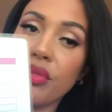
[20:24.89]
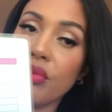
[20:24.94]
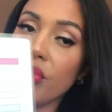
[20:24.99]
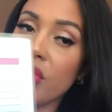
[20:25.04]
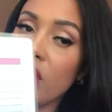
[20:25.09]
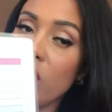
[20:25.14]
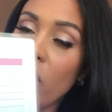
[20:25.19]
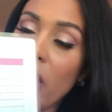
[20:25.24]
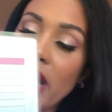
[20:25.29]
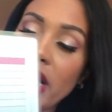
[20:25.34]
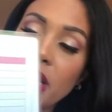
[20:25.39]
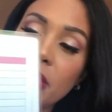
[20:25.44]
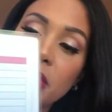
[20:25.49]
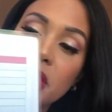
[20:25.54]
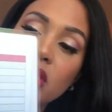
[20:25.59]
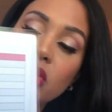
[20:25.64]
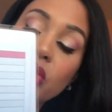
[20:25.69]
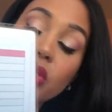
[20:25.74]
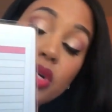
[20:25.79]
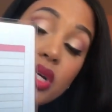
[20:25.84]

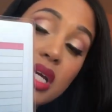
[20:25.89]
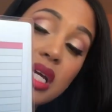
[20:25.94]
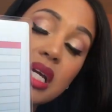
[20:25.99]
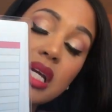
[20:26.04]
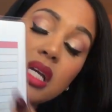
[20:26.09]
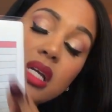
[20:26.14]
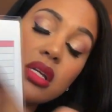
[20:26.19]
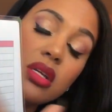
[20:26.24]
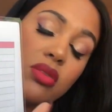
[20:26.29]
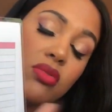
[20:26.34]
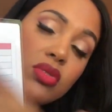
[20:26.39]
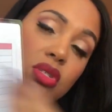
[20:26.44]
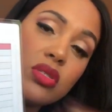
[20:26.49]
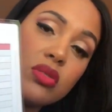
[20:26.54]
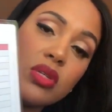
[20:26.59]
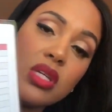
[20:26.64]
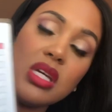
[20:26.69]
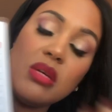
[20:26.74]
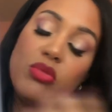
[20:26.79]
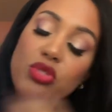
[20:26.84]
requirement or need, you just
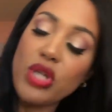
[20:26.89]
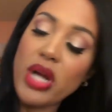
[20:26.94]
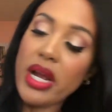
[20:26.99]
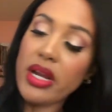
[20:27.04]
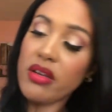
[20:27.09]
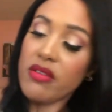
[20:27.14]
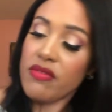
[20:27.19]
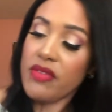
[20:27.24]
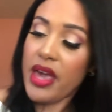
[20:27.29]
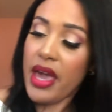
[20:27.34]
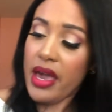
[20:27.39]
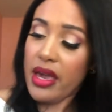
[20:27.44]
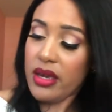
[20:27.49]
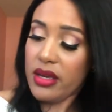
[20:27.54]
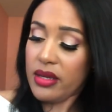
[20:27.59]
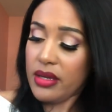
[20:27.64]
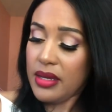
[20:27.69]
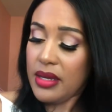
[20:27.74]
keep track of that.